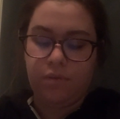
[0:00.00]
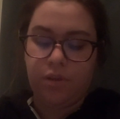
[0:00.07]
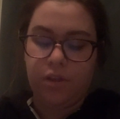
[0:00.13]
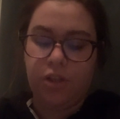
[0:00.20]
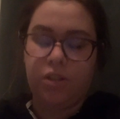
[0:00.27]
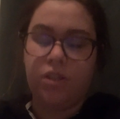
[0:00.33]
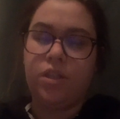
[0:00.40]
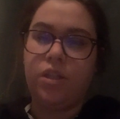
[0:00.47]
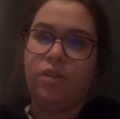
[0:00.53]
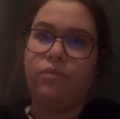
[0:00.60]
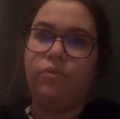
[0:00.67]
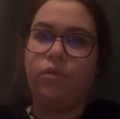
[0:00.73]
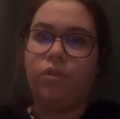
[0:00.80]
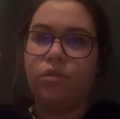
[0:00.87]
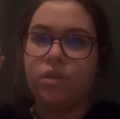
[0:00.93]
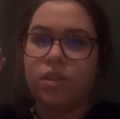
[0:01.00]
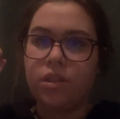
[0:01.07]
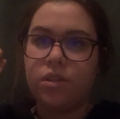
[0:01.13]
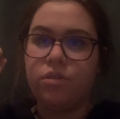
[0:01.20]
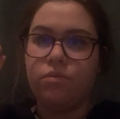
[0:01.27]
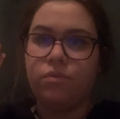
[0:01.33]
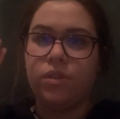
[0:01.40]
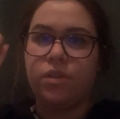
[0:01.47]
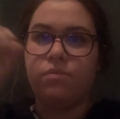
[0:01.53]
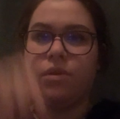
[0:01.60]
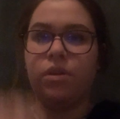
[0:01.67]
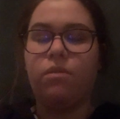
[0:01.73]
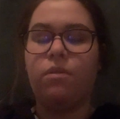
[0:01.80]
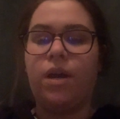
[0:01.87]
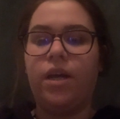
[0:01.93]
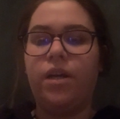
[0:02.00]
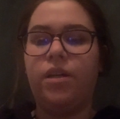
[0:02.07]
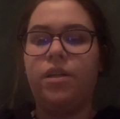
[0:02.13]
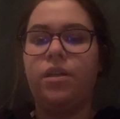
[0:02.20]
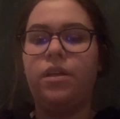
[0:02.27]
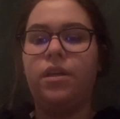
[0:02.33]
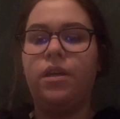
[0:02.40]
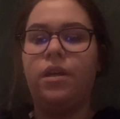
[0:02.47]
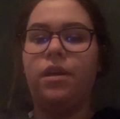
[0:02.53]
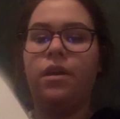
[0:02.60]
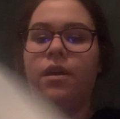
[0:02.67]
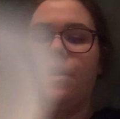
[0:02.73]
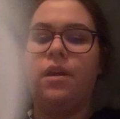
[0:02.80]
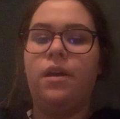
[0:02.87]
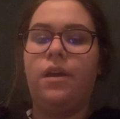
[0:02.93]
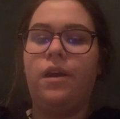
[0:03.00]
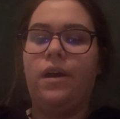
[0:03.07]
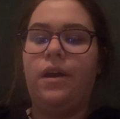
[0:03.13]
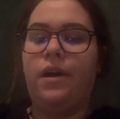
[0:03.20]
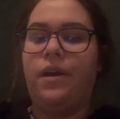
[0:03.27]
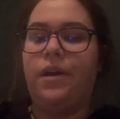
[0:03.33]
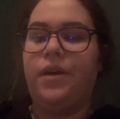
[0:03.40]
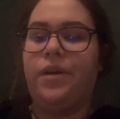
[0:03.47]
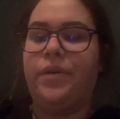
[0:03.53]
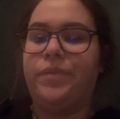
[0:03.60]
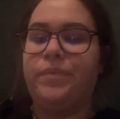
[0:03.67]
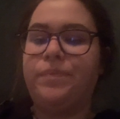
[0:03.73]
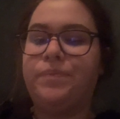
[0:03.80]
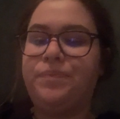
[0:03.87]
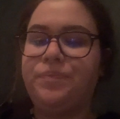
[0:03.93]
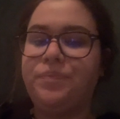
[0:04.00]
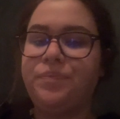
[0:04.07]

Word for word: 13 voltage was required um,